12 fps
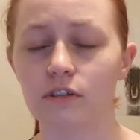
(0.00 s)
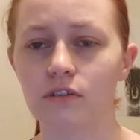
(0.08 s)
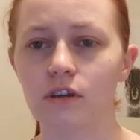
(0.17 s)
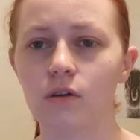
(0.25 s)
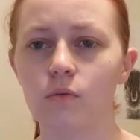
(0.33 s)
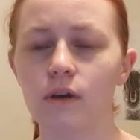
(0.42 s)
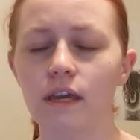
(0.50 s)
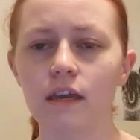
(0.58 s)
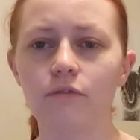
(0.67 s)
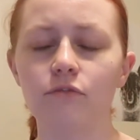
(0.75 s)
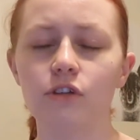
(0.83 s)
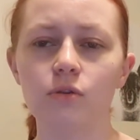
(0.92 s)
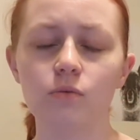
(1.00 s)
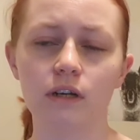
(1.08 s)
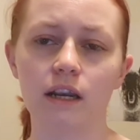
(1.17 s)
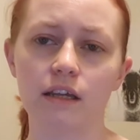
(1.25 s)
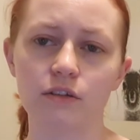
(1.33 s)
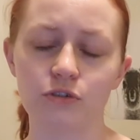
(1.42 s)
So if you would
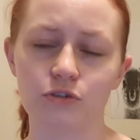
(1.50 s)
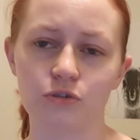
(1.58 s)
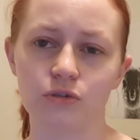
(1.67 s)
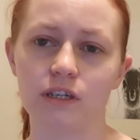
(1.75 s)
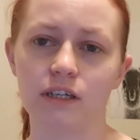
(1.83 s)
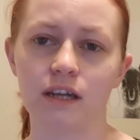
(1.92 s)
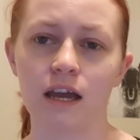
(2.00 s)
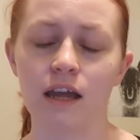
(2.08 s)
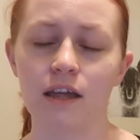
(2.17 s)
like to join